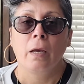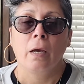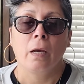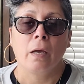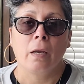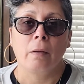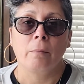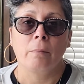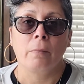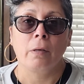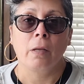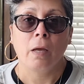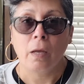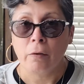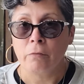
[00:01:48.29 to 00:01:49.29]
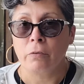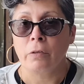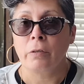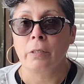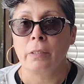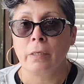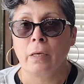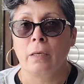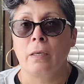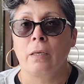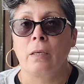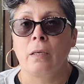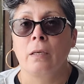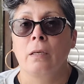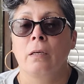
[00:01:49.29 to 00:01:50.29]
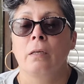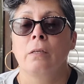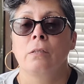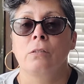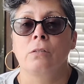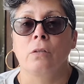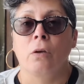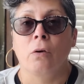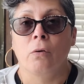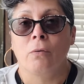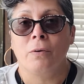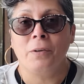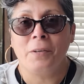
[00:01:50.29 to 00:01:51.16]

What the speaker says: I am not very techy. So